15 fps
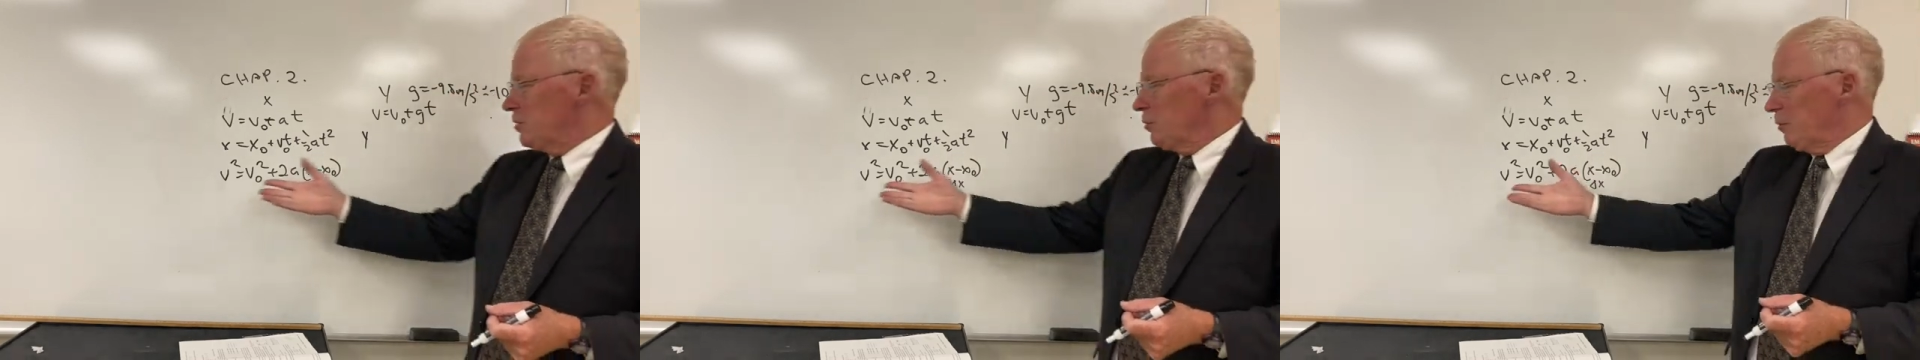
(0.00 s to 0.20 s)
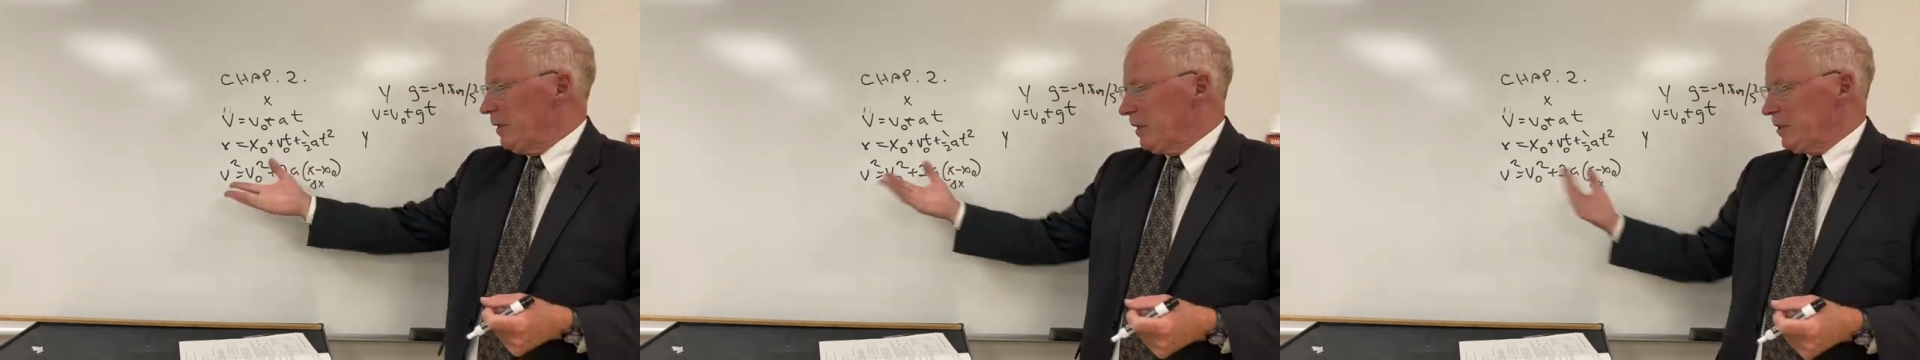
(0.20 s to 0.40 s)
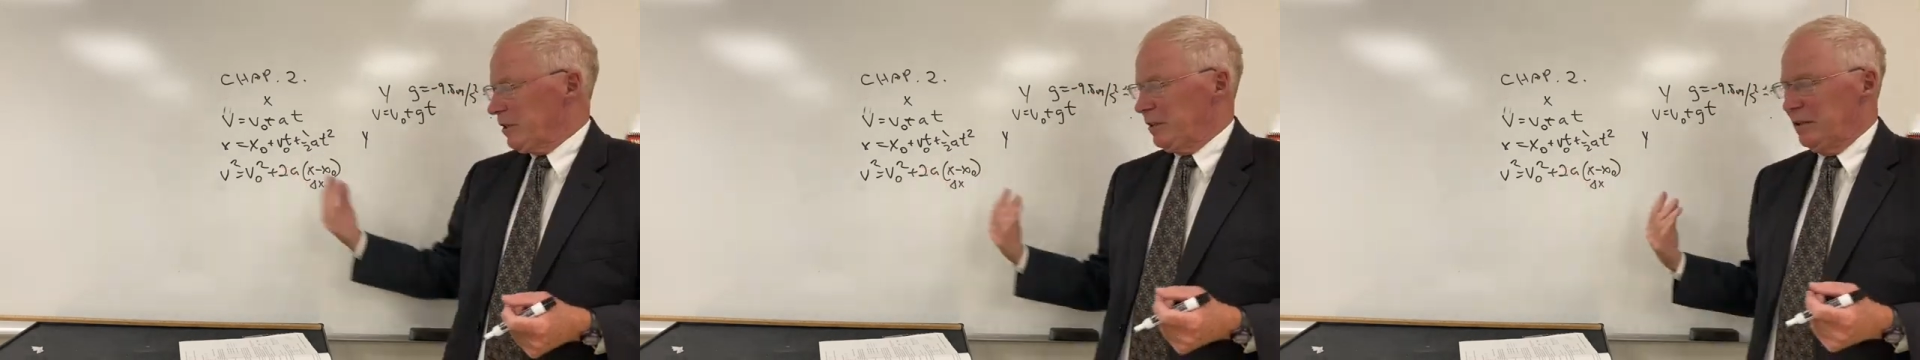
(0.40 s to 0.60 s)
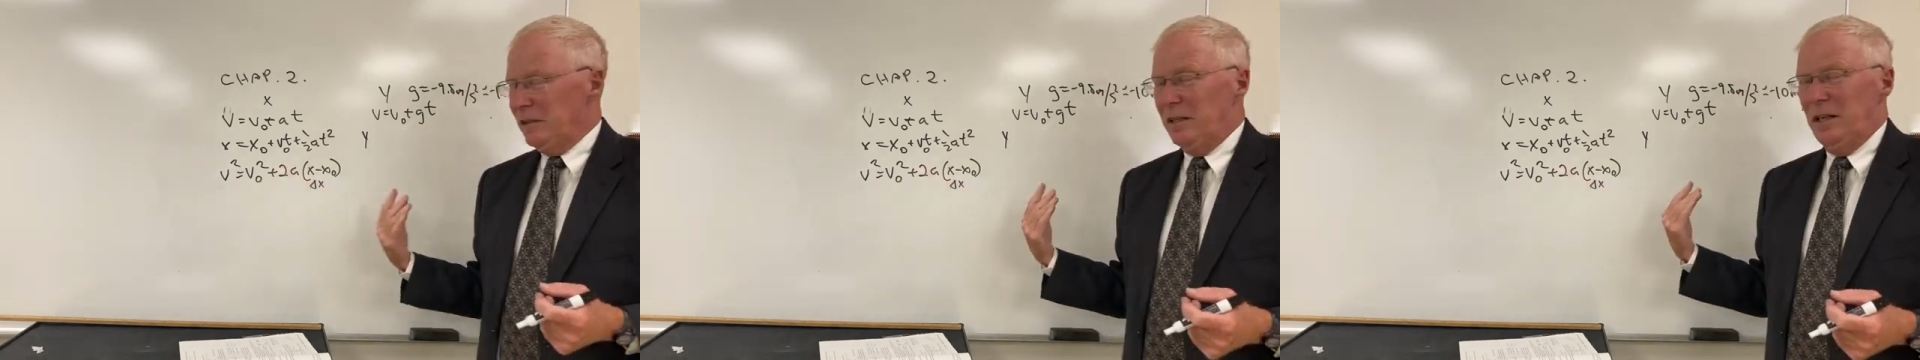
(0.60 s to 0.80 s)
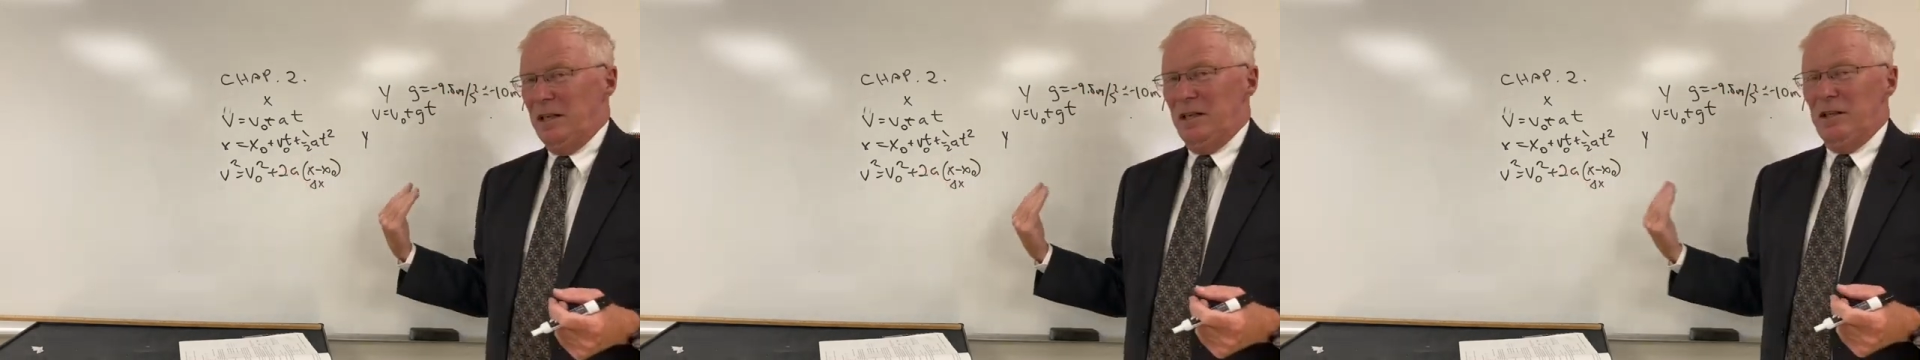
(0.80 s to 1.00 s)
direction,
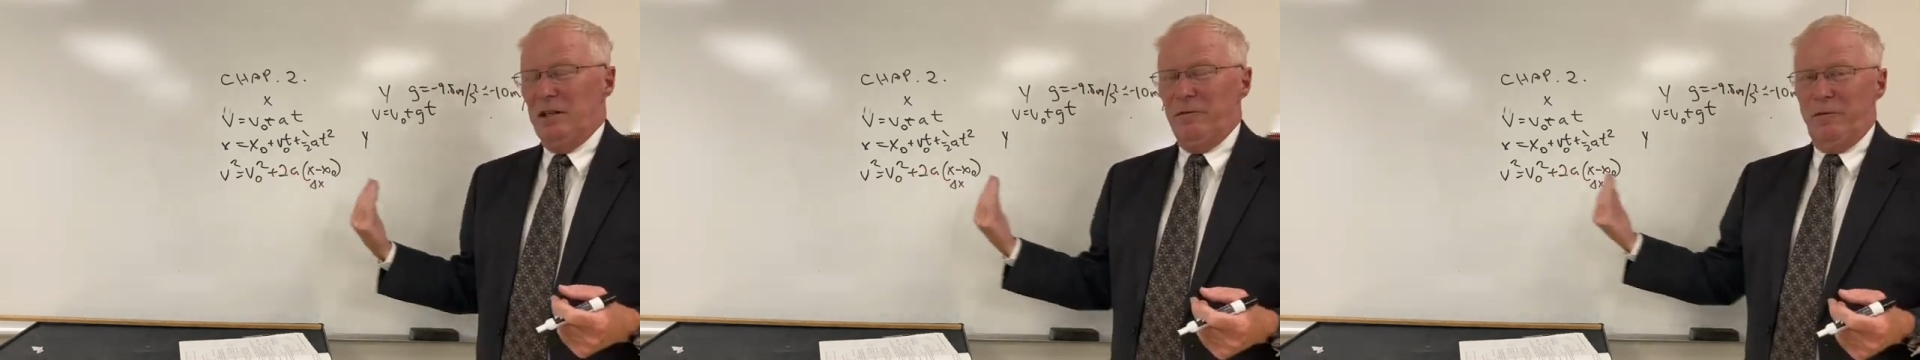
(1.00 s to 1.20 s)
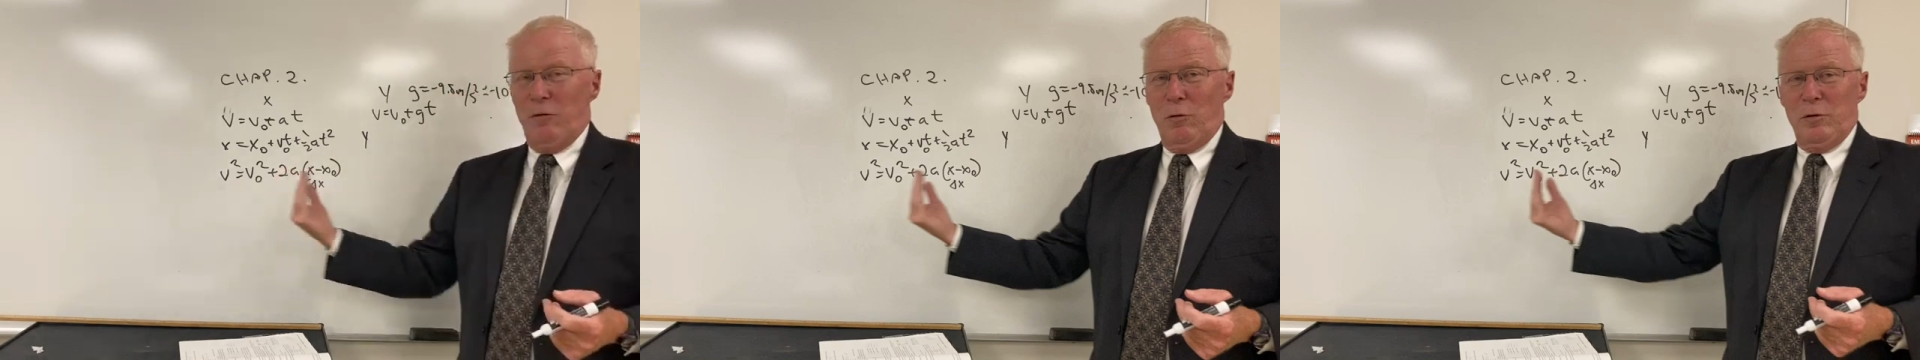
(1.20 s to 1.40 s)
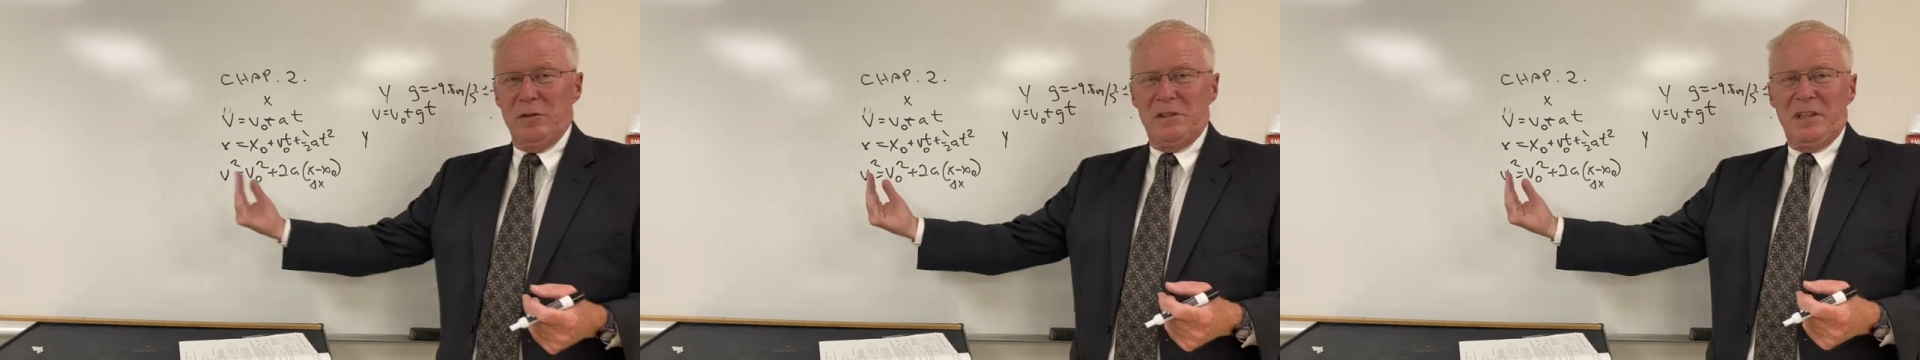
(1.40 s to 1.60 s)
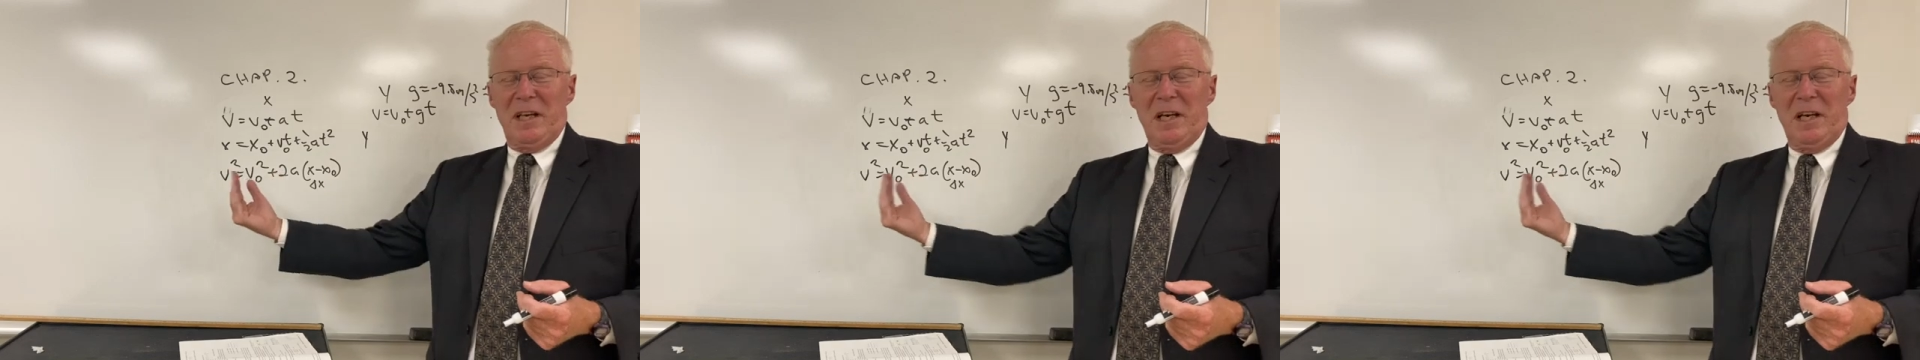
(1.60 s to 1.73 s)
the force